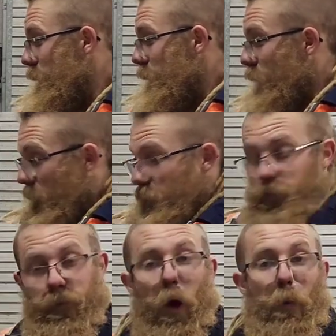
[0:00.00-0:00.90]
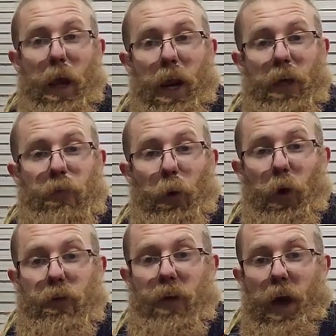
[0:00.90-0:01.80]
Like, there'll be an
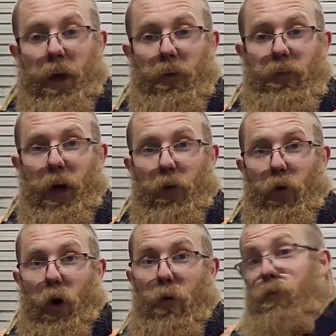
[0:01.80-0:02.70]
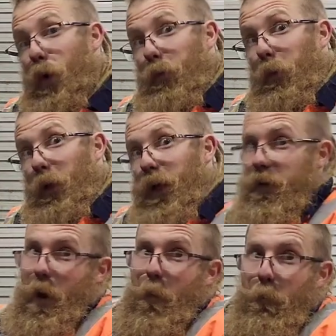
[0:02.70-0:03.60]
expert saying I've done it wrong, probably,
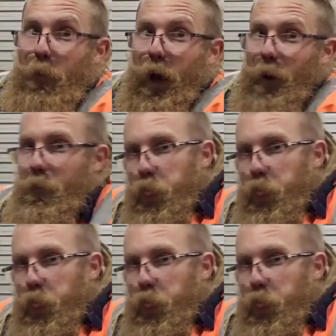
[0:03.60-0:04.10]
but